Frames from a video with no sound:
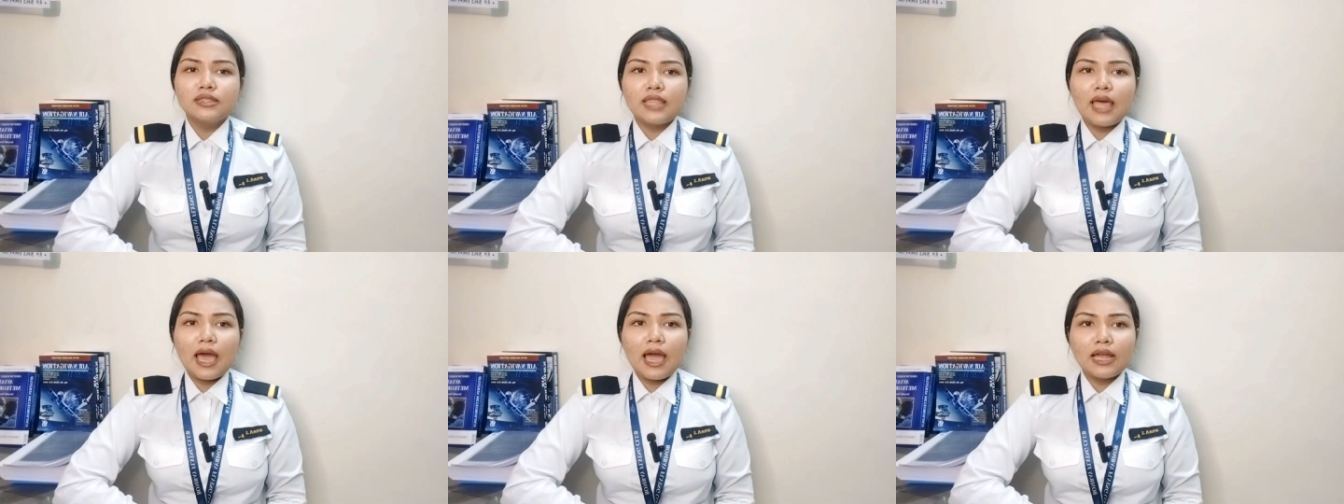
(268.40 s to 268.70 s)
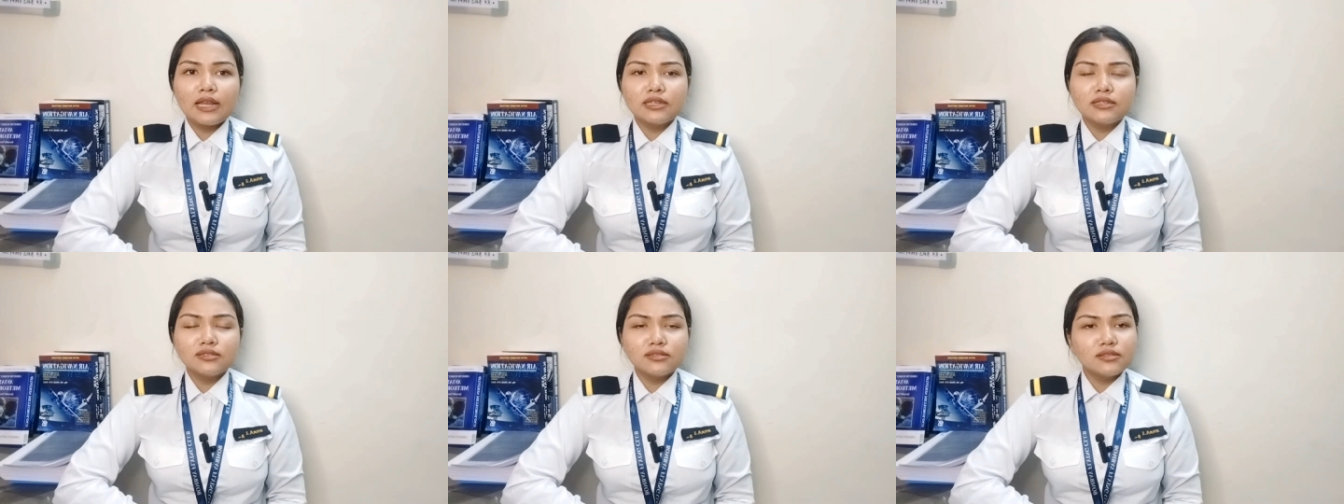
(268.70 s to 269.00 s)

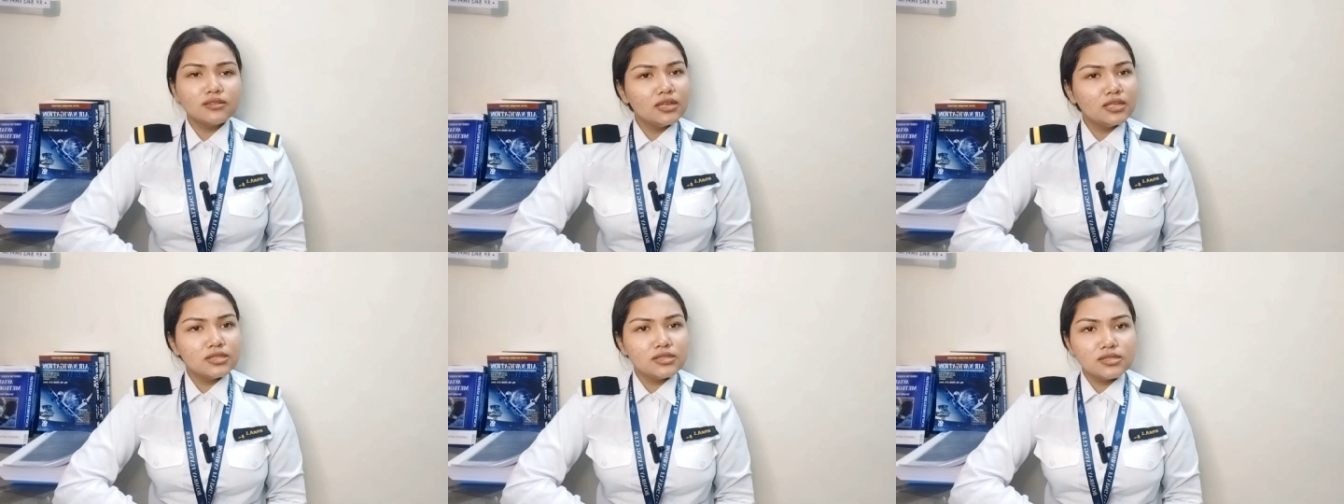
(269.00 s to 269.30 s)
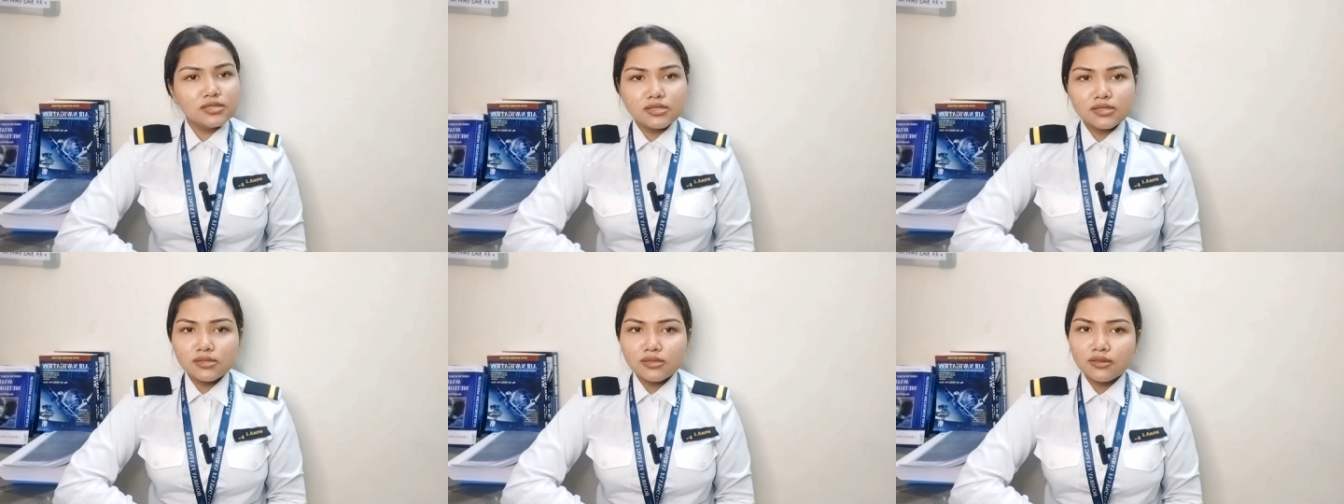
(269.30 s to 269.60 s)
that
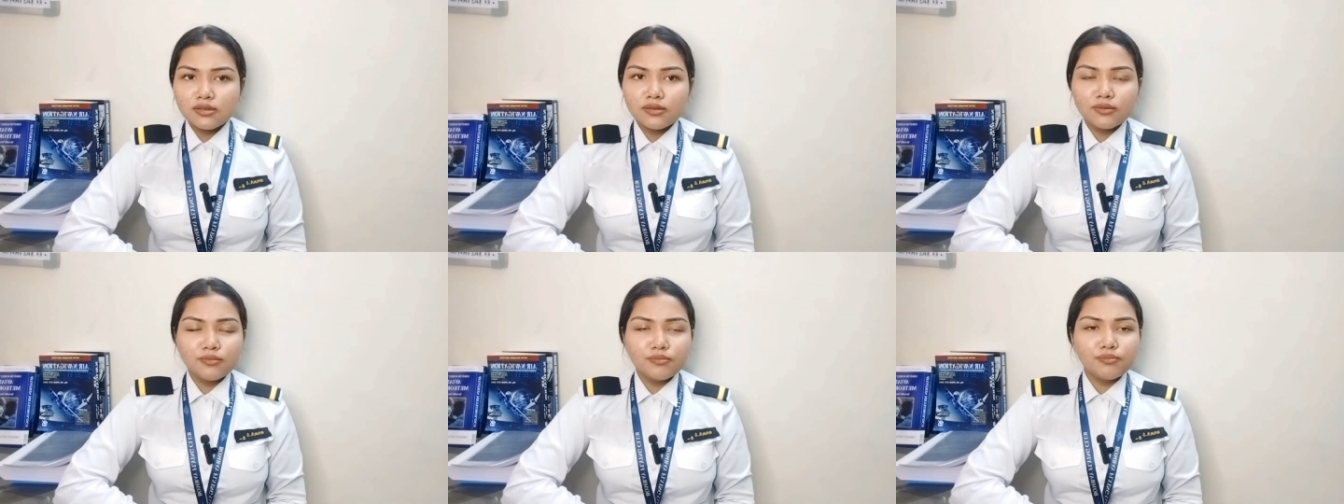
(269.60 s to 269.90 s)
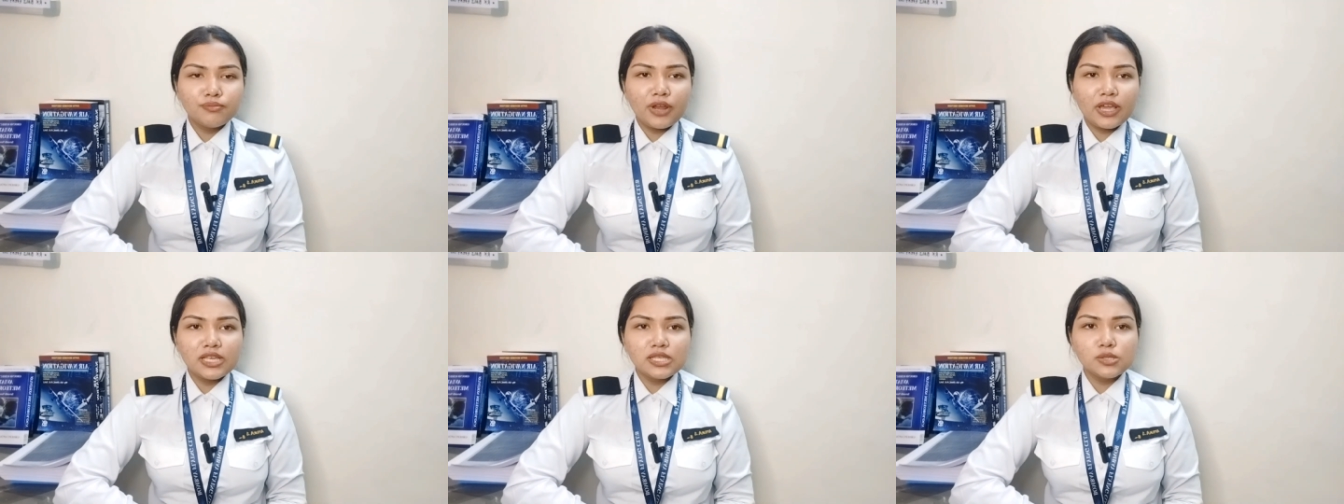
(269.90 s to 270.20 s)
it's
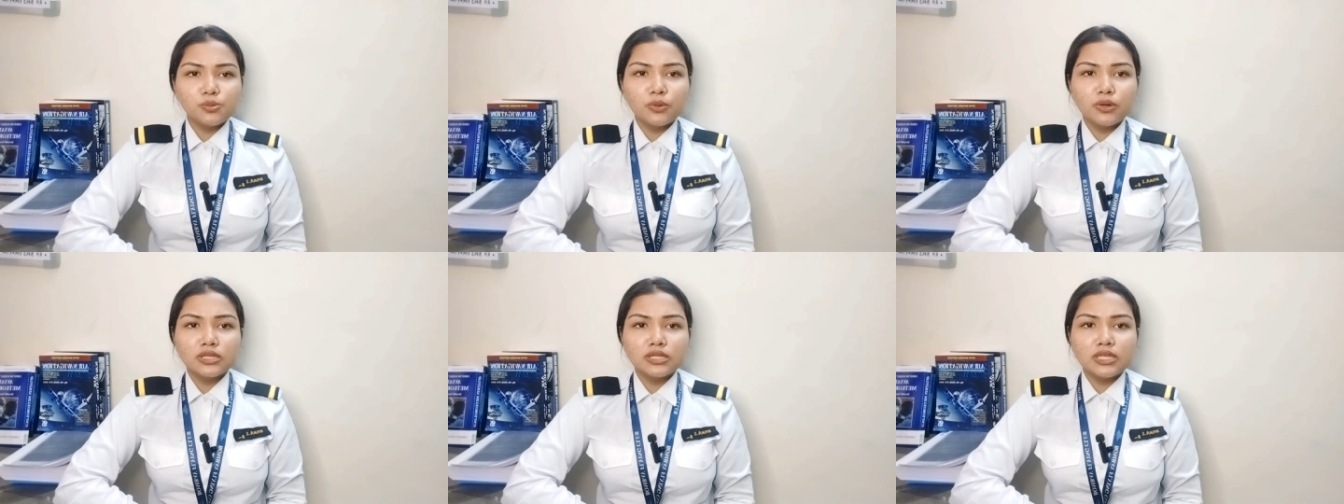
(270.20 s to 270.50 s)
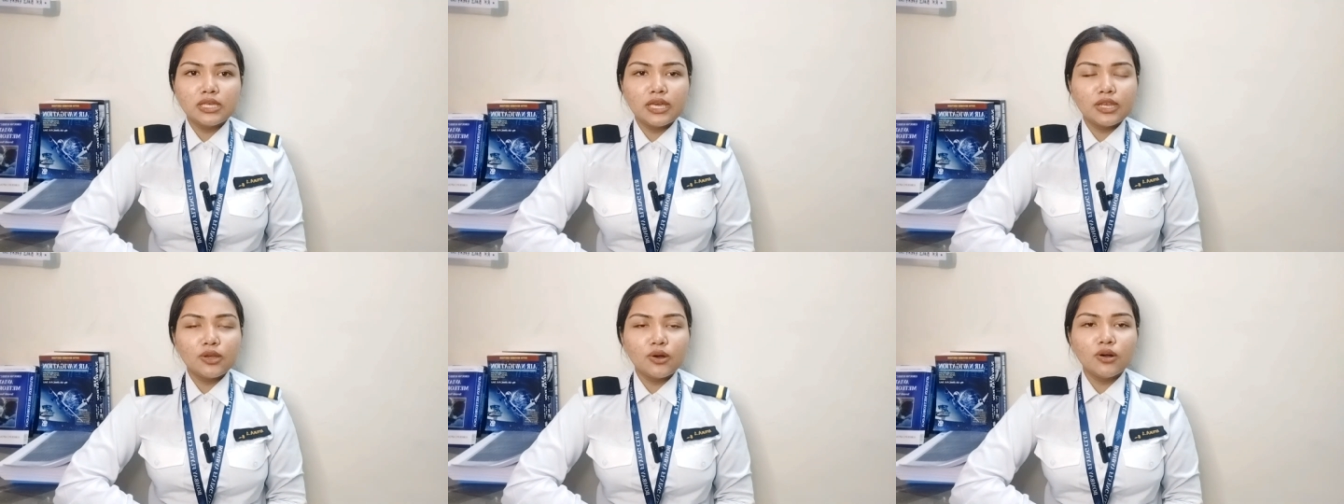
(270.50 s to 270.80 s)
price
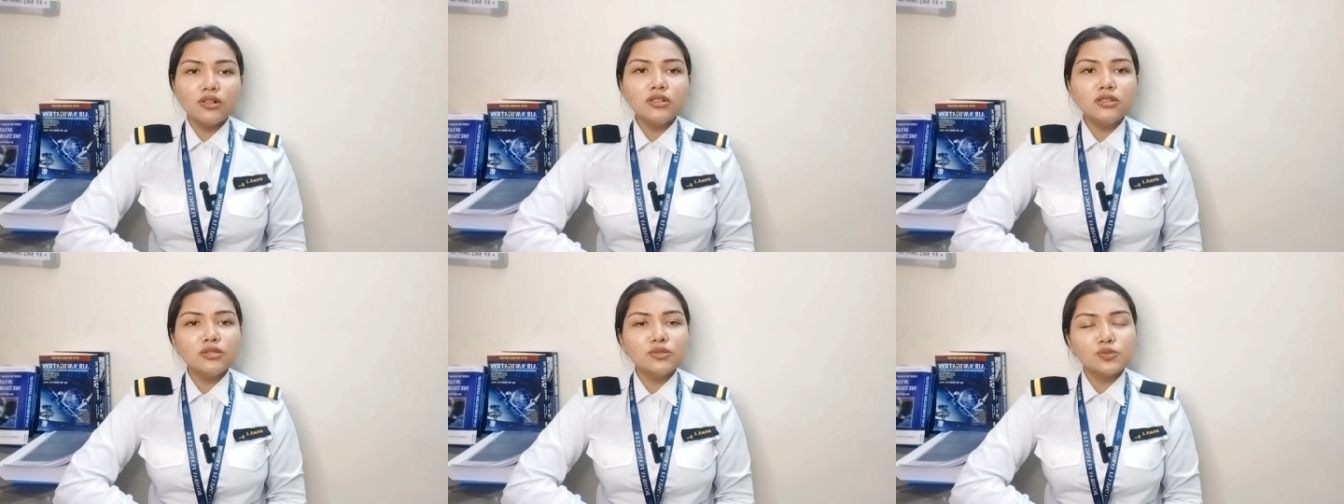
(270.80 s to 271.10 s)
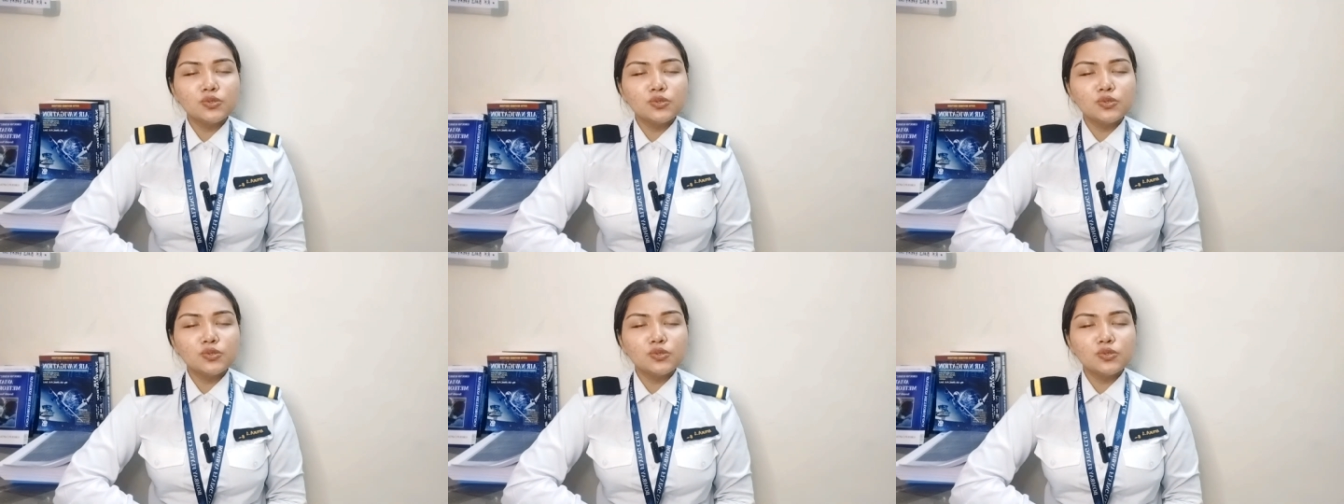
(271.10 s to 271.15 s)
worthy and all,